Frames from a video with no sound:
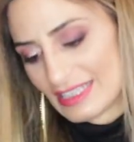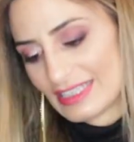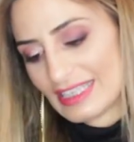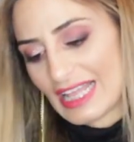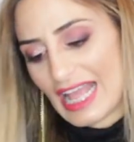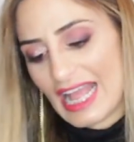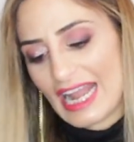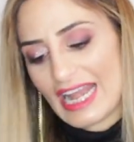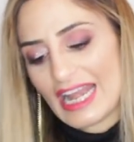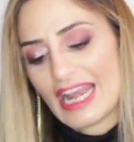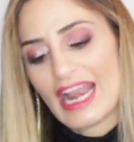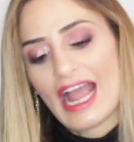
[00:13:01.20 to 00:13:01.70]

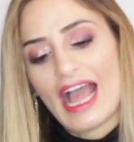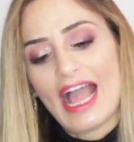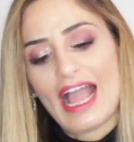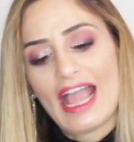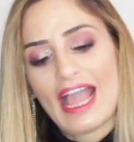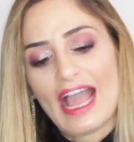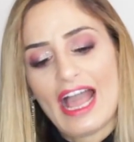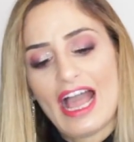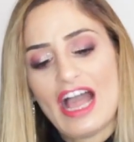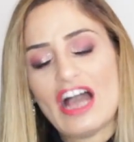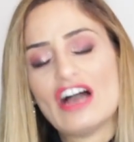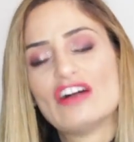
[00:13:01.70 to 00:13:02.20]
Then I
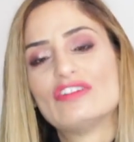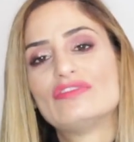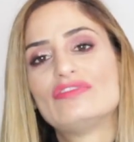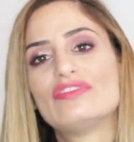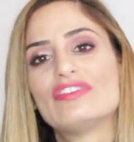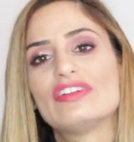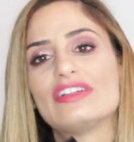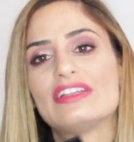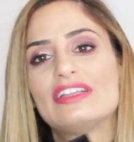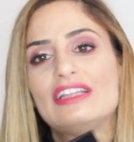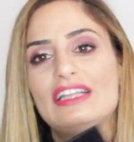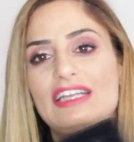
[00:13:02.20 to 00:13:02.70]

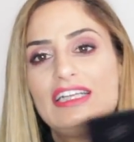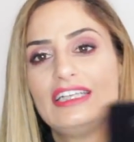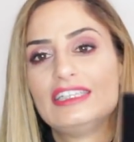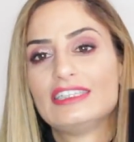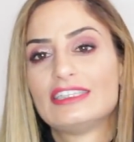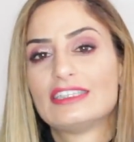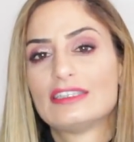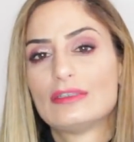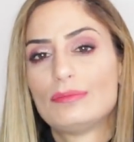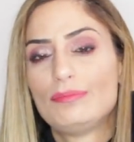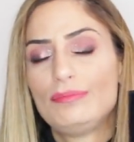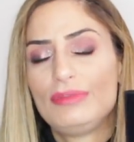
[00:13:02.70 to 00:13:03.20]
have
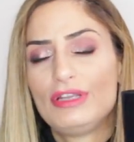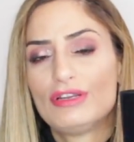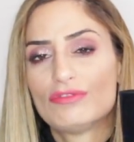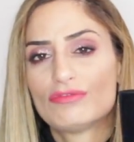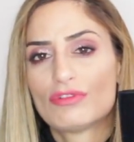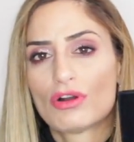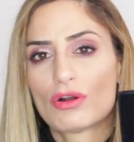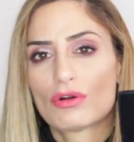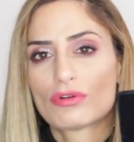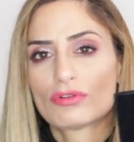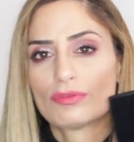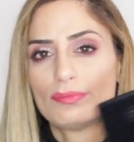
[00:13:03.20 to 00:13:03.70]
this
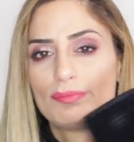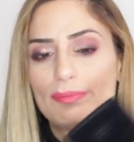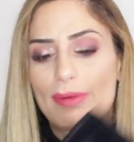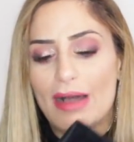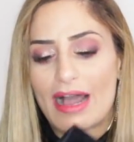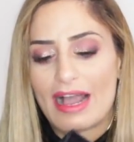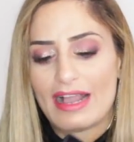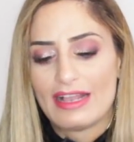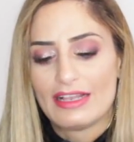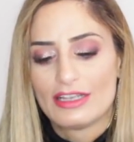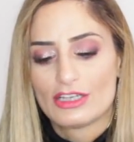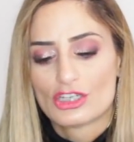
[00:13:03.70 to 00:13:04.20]
mirror
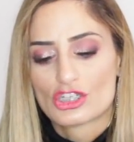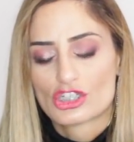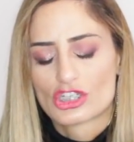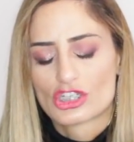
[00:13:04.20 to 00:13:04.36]
by